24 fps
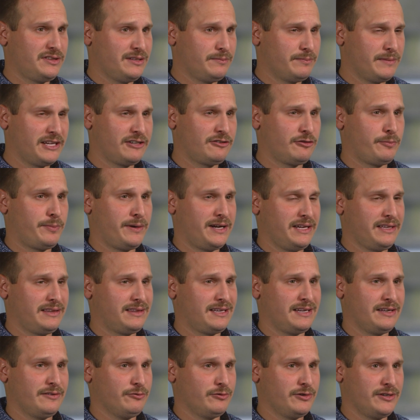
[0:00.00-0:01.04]
and
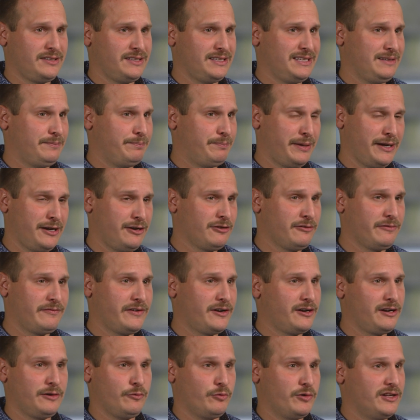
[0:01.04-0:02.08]
MicroPython really pair
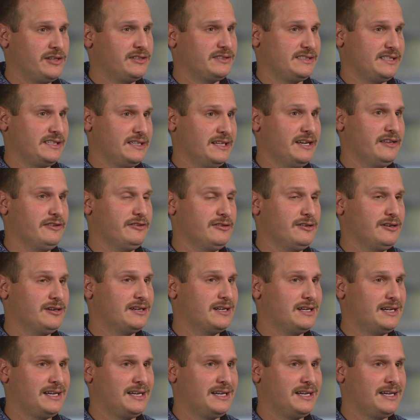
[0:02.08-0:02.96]
very well together.